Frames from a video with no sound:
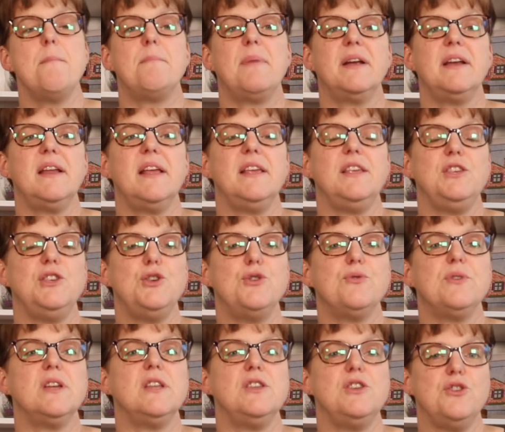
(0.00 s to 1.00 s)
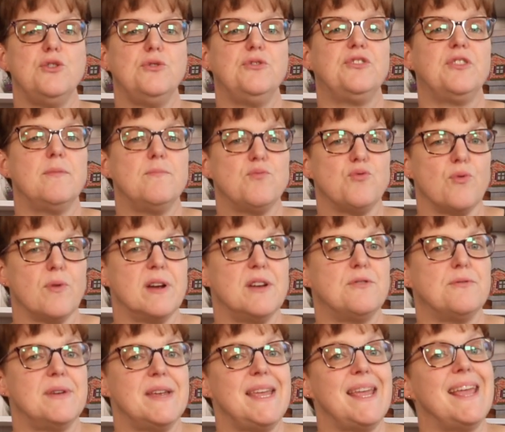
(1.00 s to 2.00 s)
but you can use
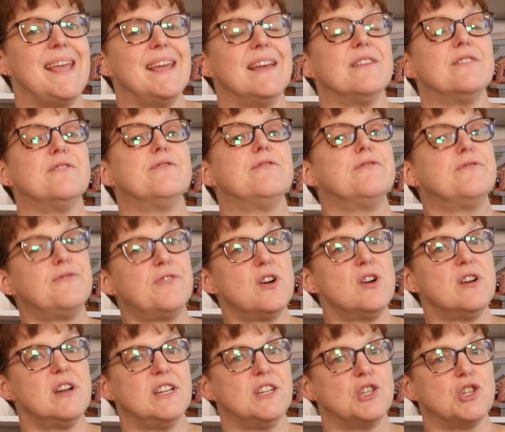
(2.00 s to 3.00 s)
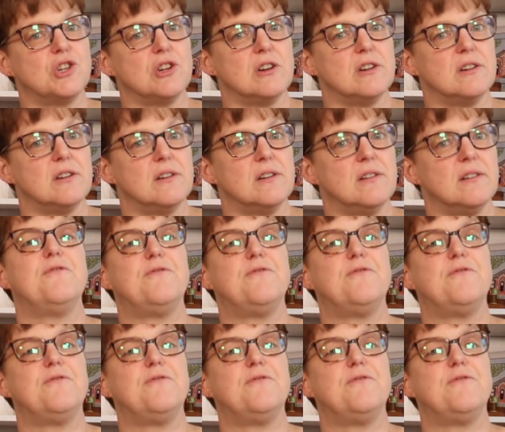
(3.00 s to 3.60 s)
embroidery in furniture.